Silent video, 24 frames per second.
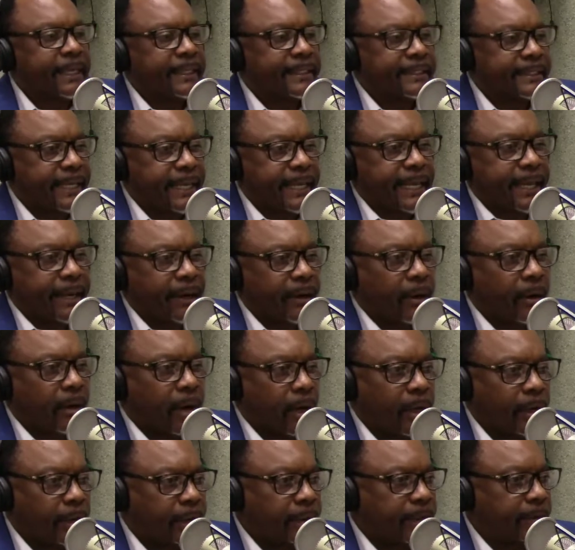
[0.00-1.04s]
take care of
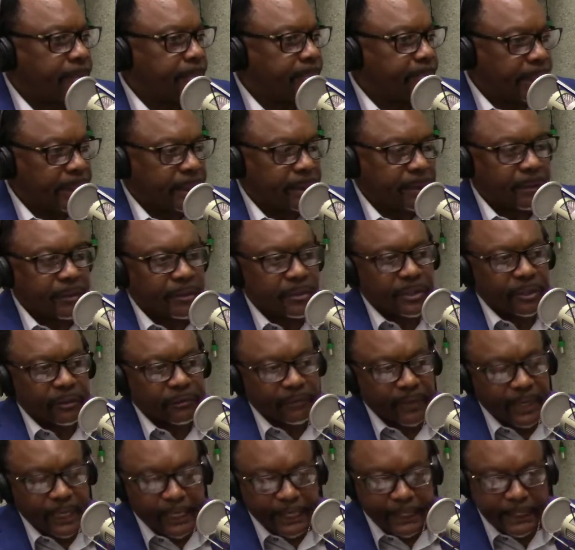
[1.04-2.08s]
all their bills, their
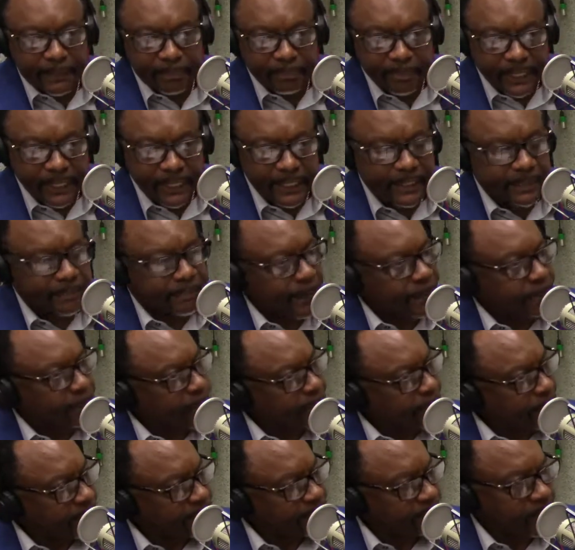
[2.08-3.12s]
final expense, maybe
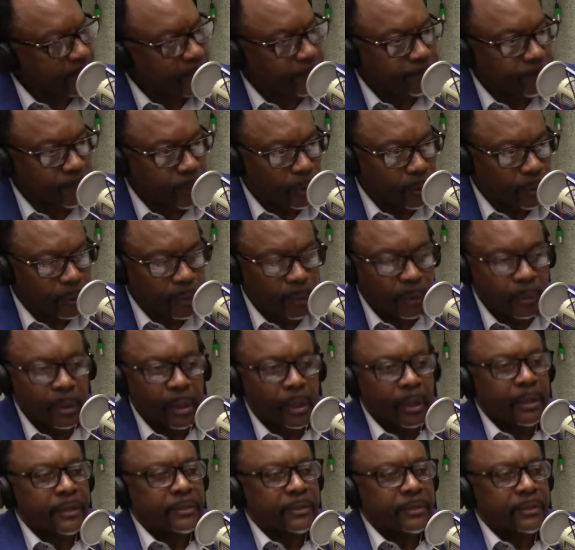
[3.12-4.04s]
pay for their funeral.